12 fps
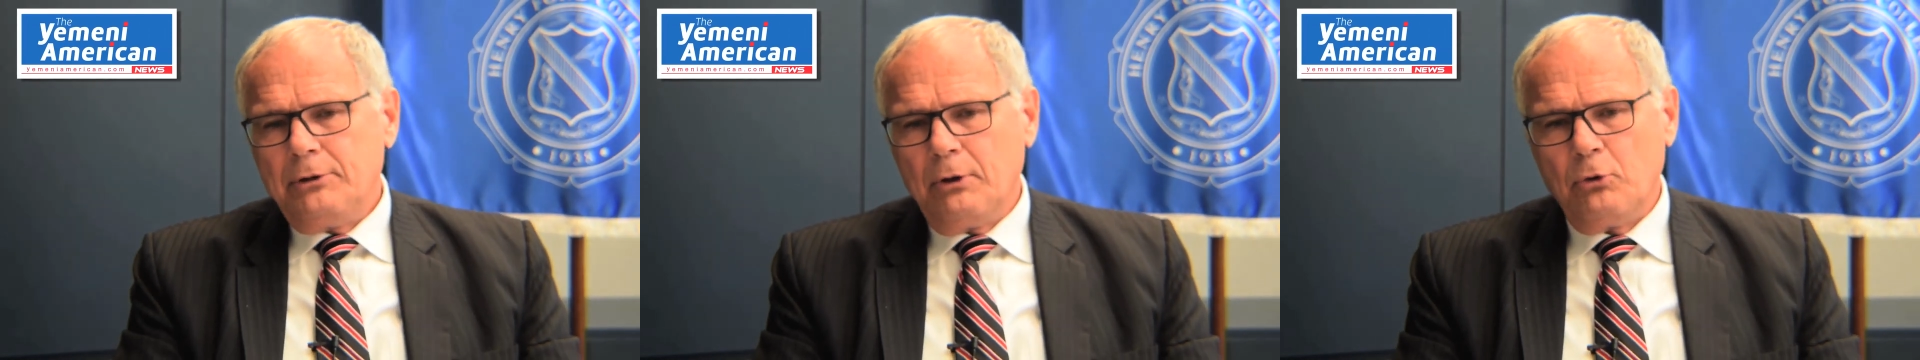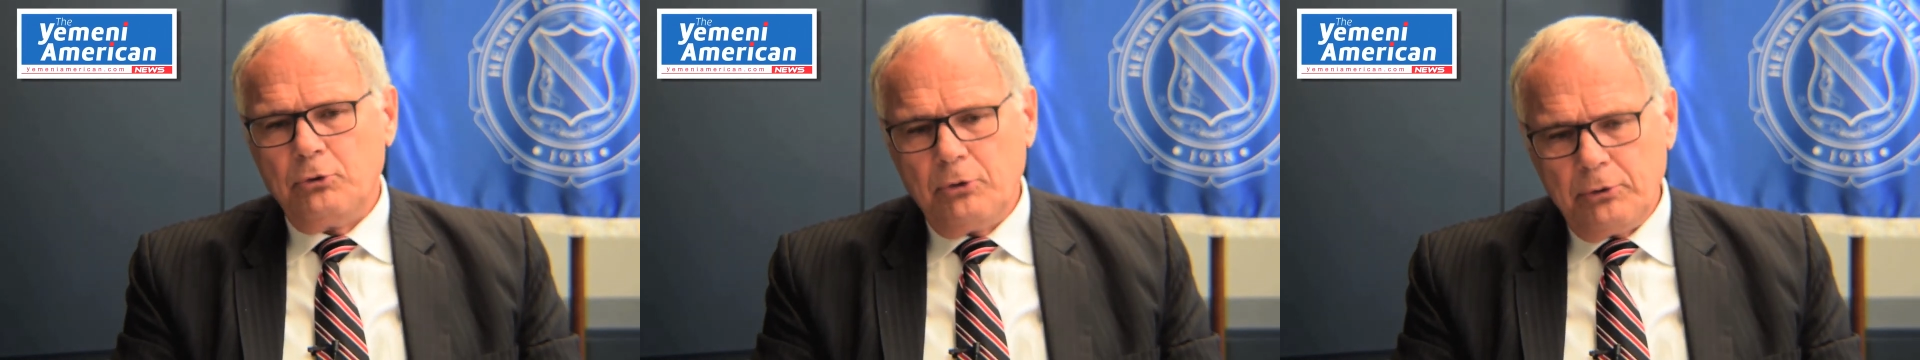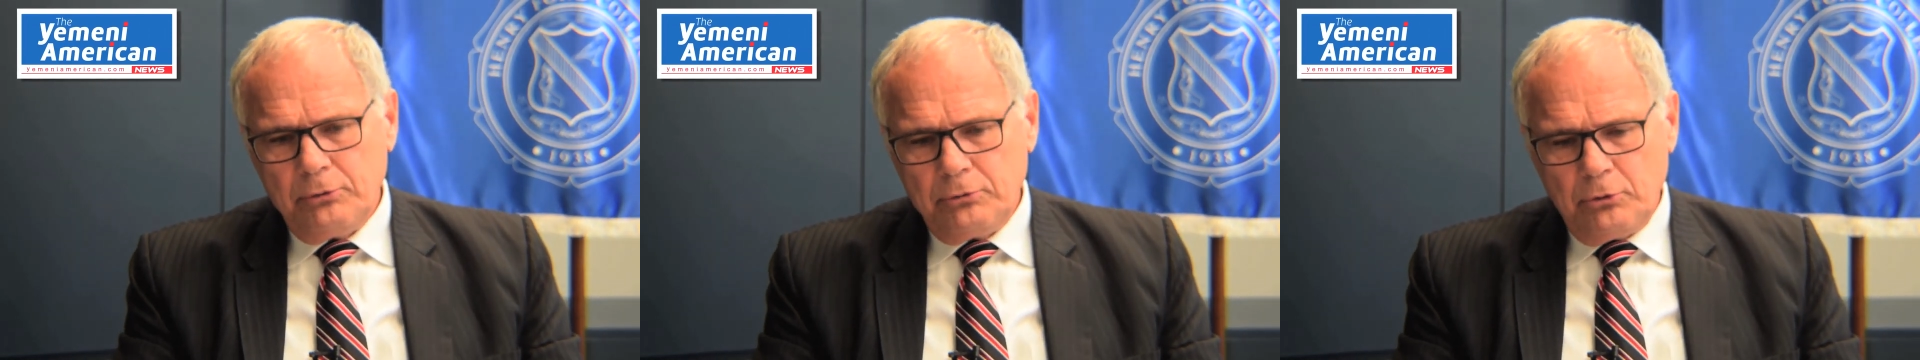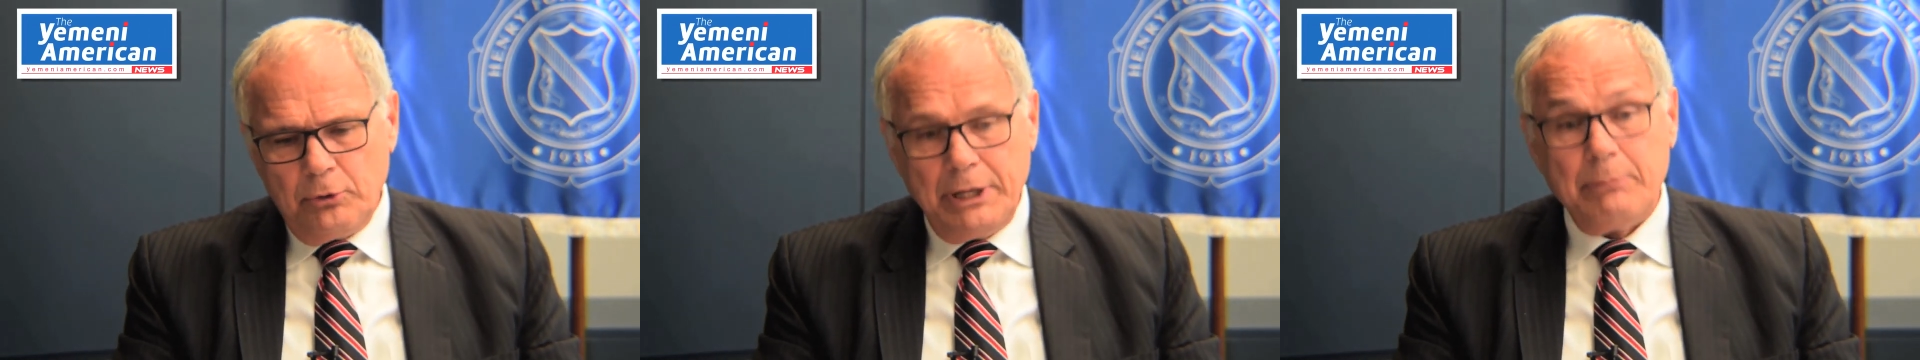Don, don,
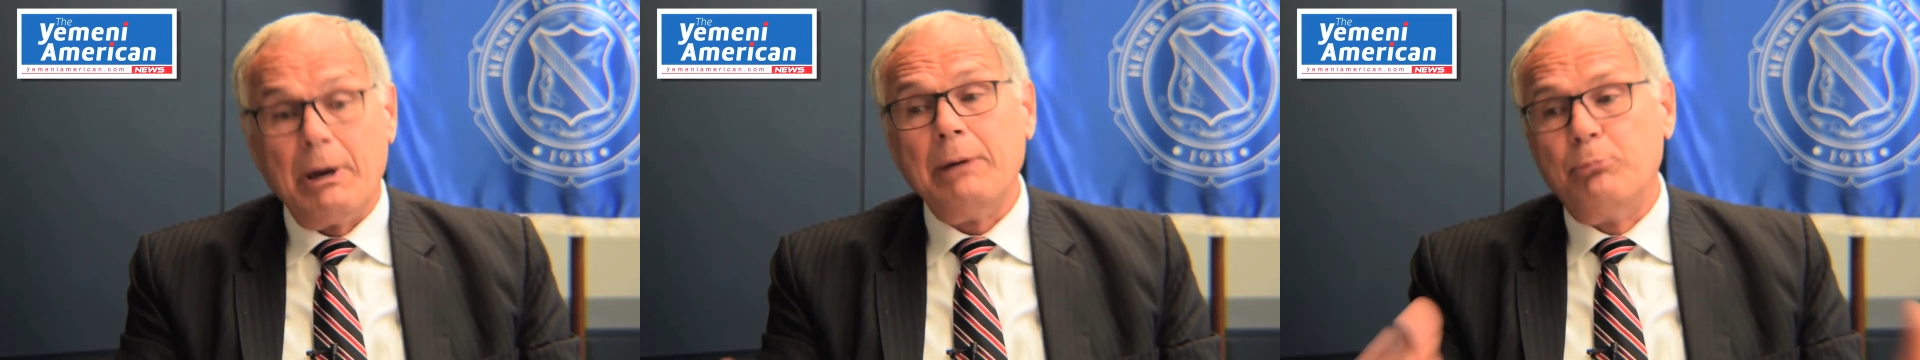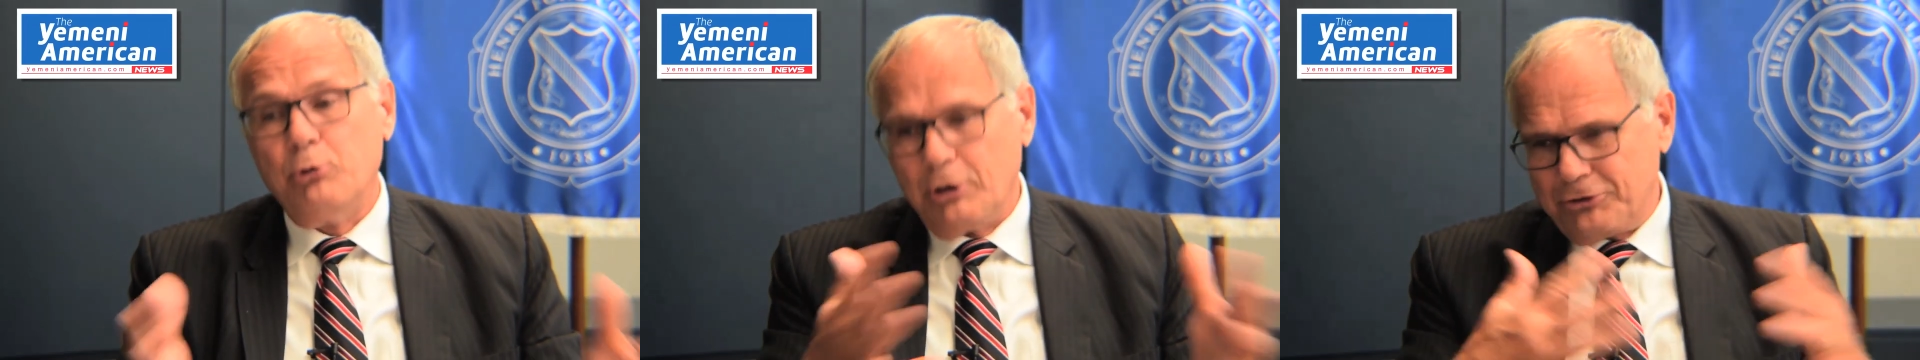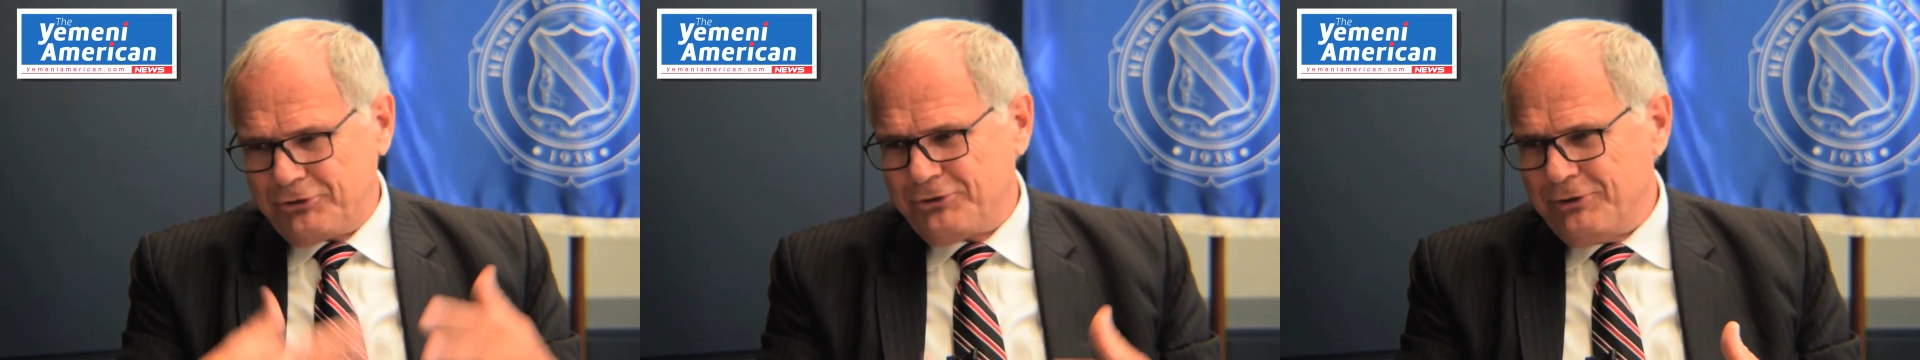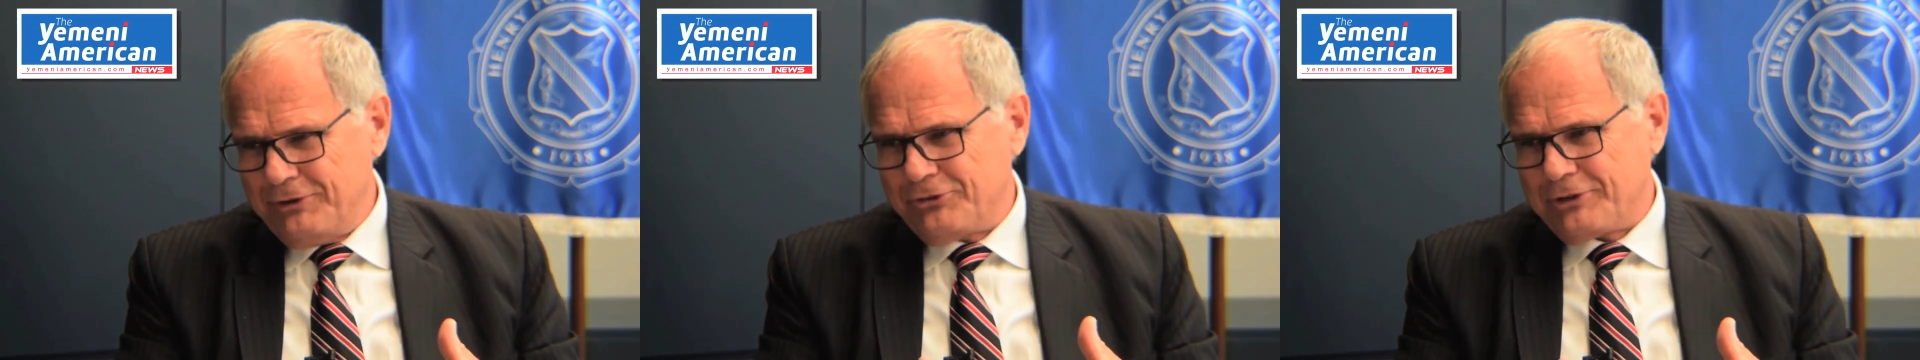donate my books
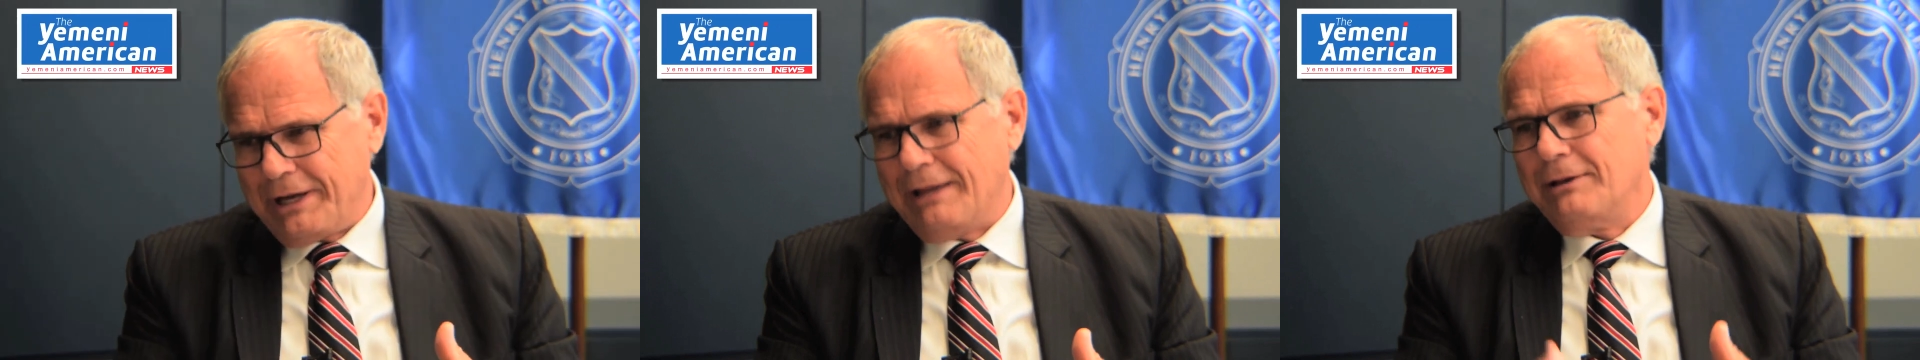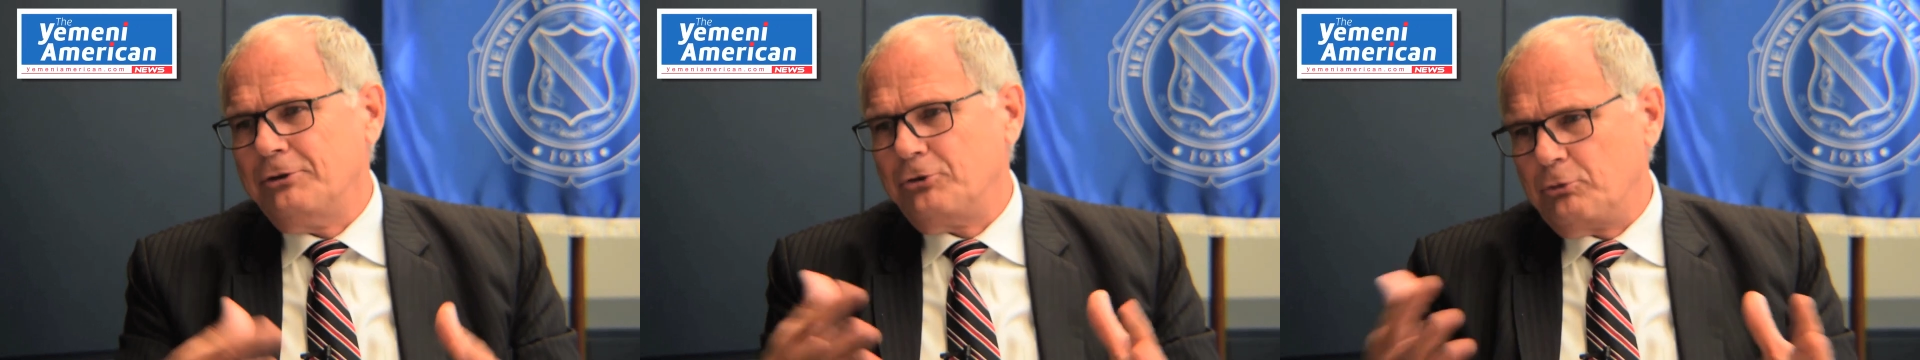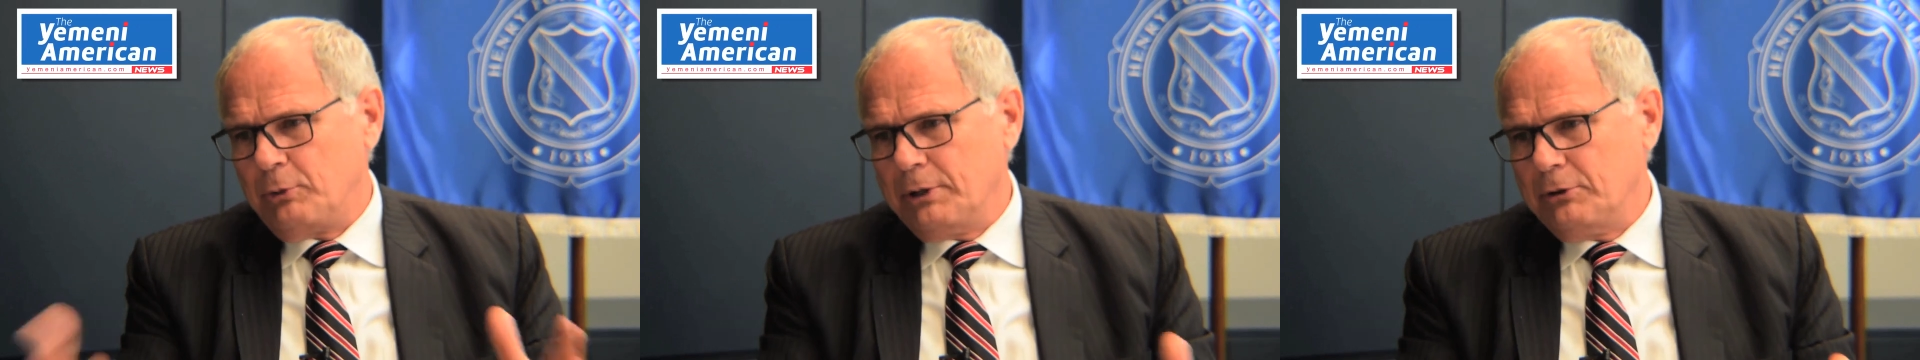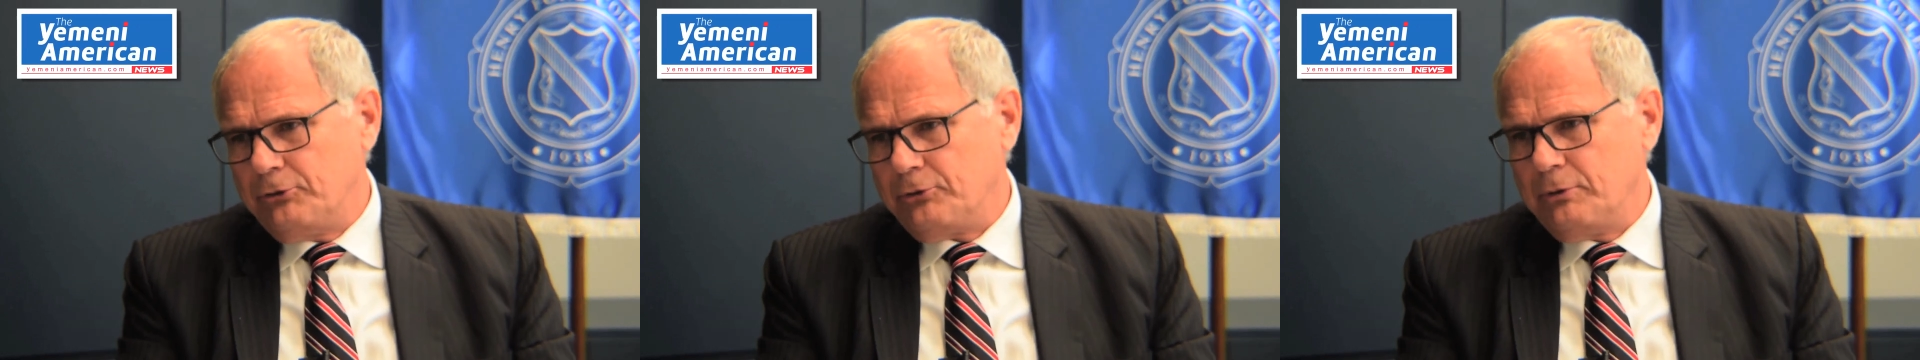to this college as
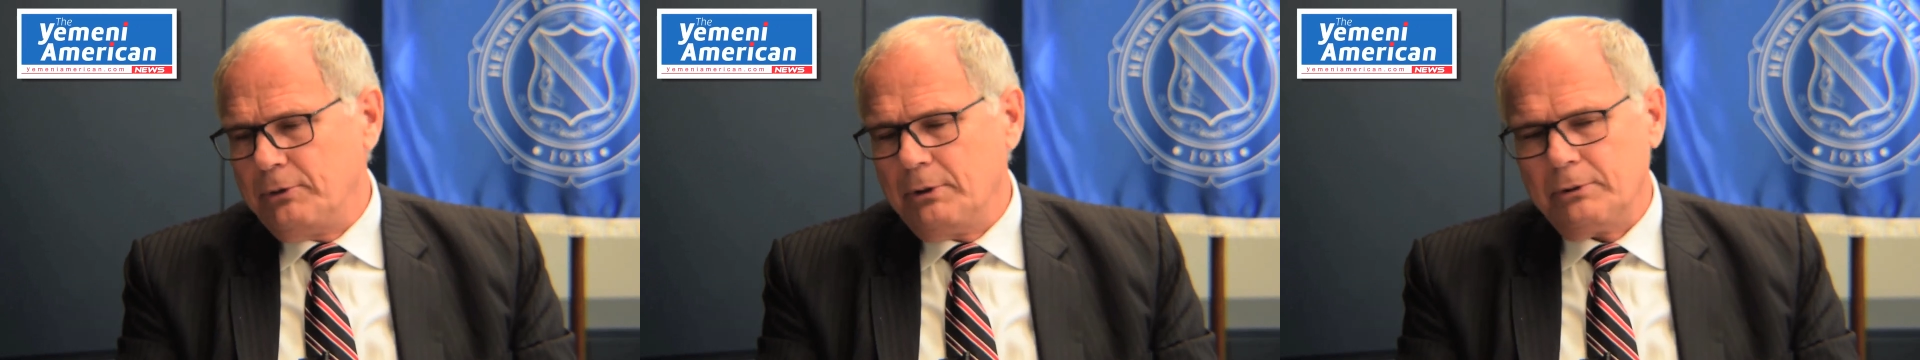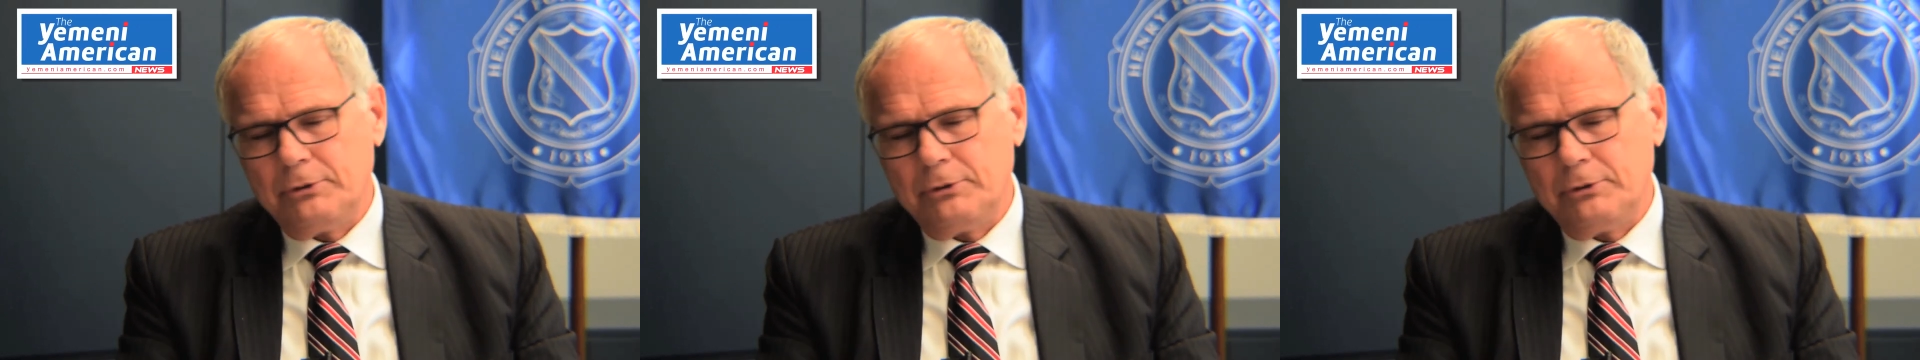well as to the